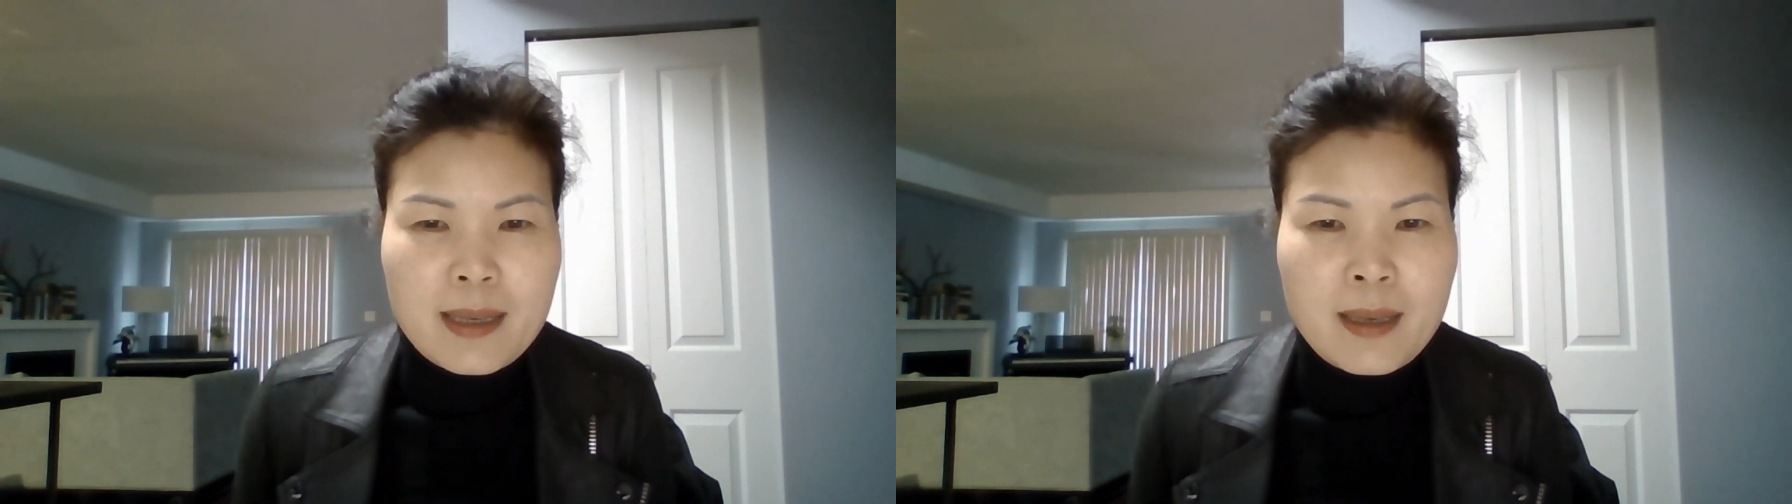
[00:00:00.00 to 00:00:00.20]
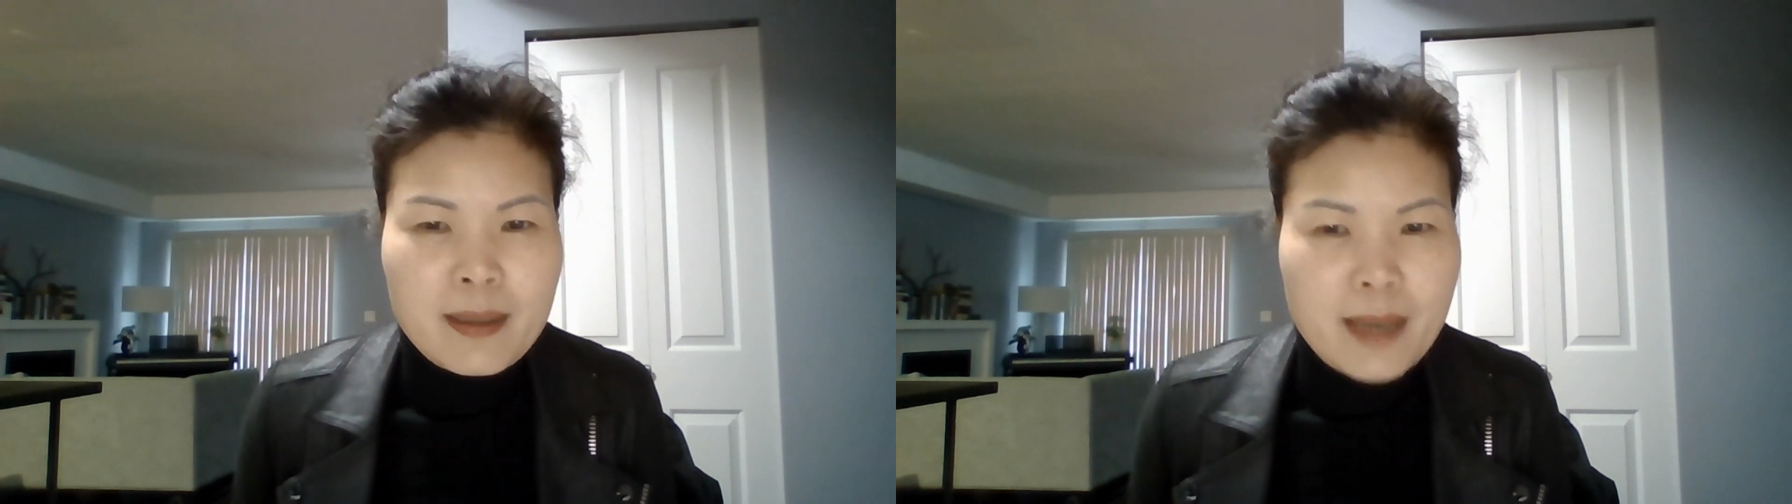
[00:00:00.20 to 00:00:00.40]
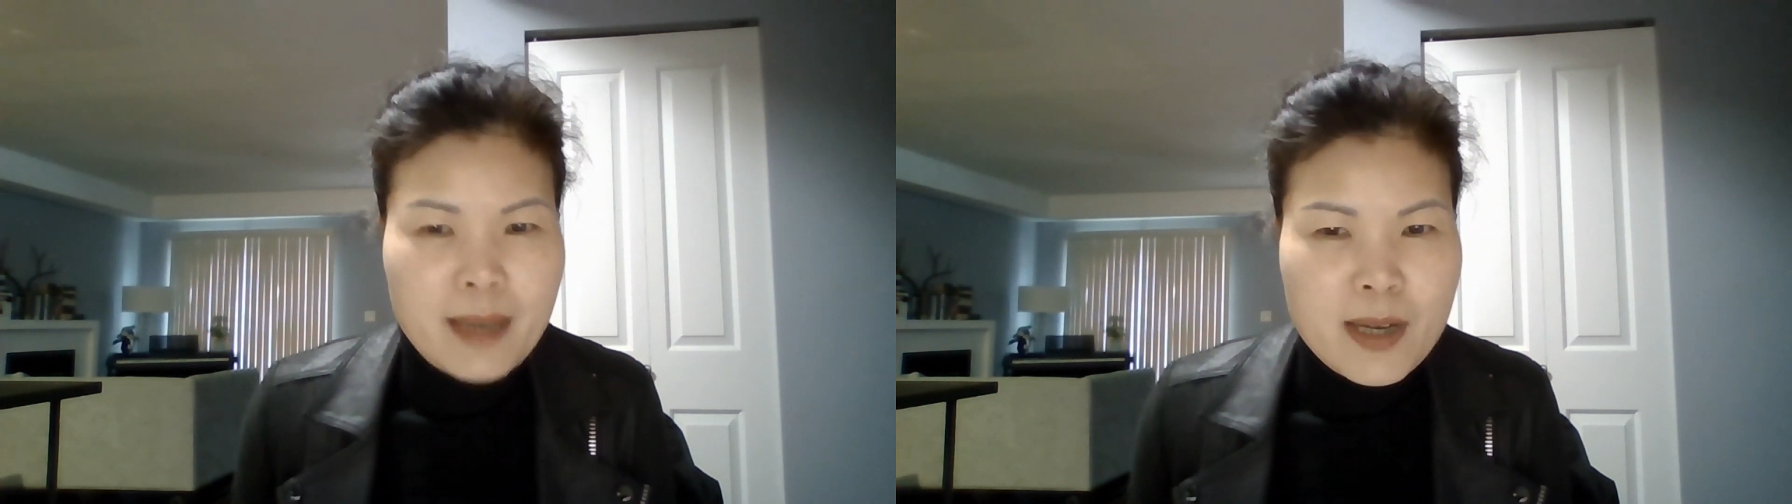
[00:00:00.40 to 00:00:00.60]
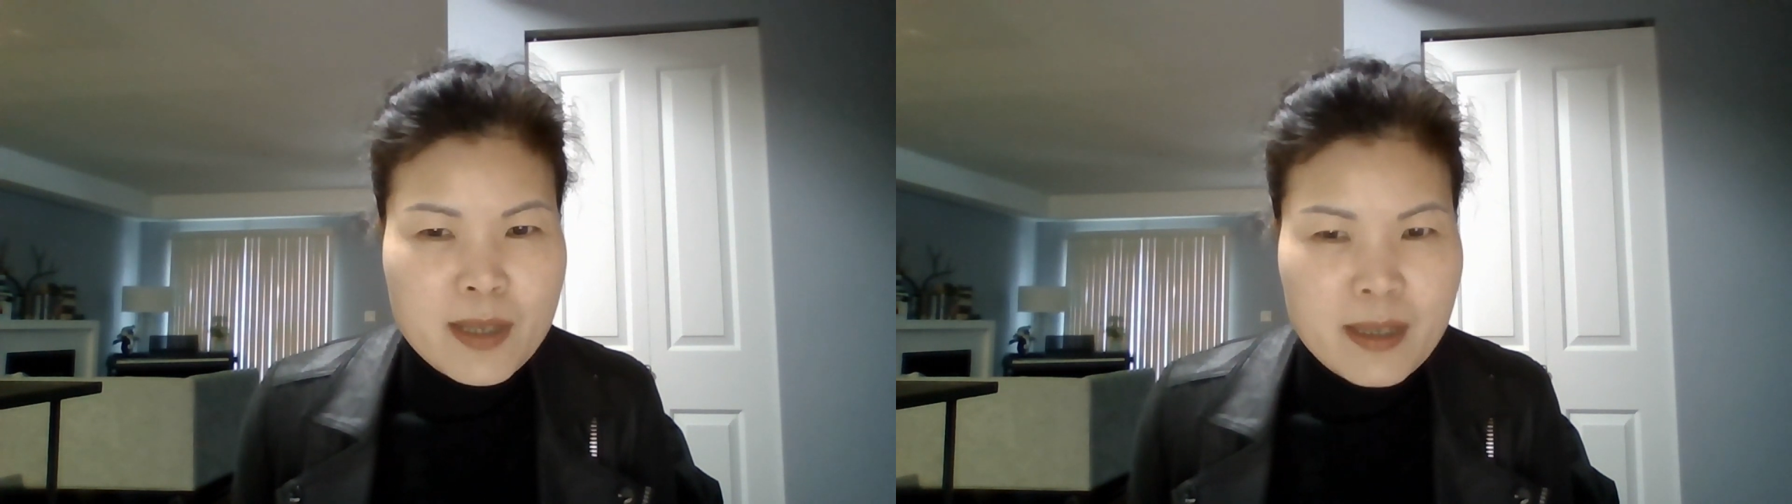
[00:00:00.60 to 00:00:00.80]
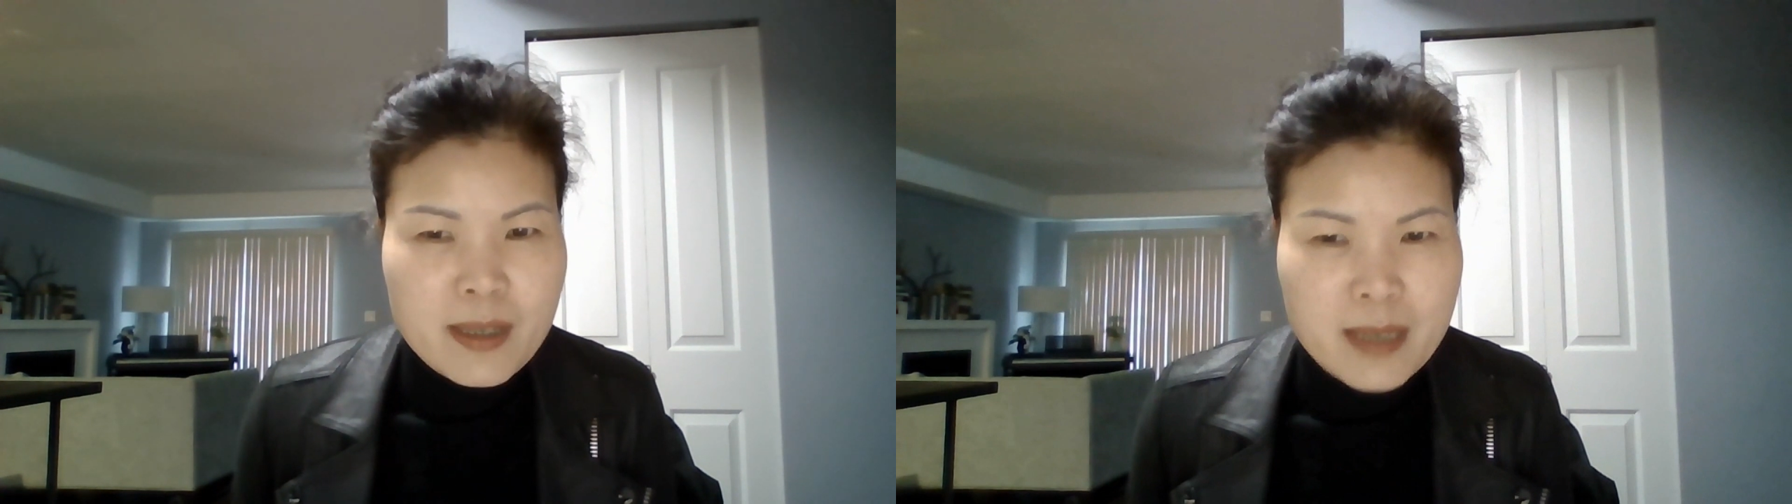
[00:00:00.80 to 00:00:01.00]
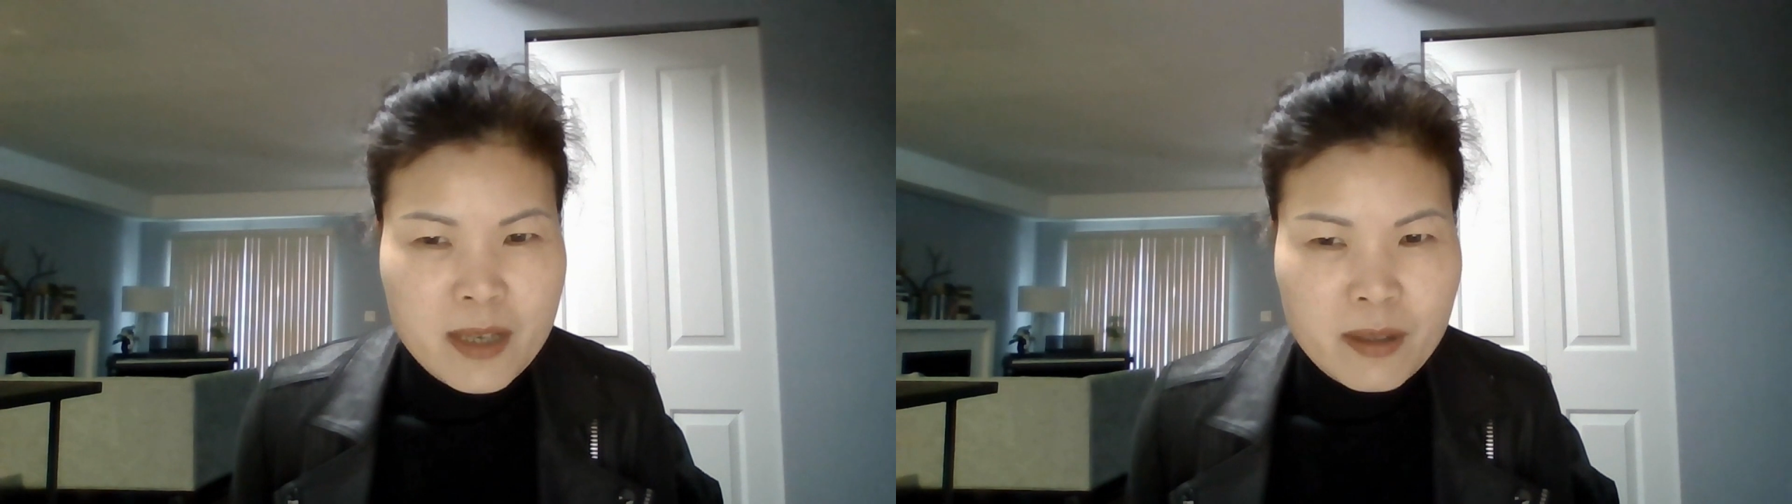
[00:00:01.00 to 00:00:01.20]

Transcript: there's additional